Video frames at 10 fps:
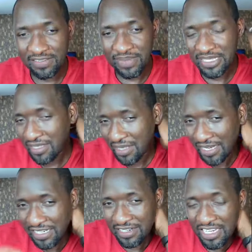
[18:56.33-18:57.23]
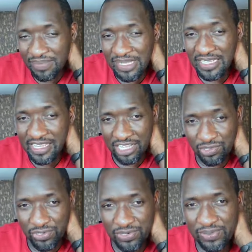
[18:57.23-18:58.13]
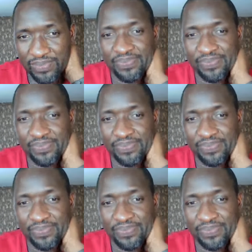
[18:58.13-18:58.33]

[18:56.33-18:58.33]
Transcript: but it's a really basic yes or no.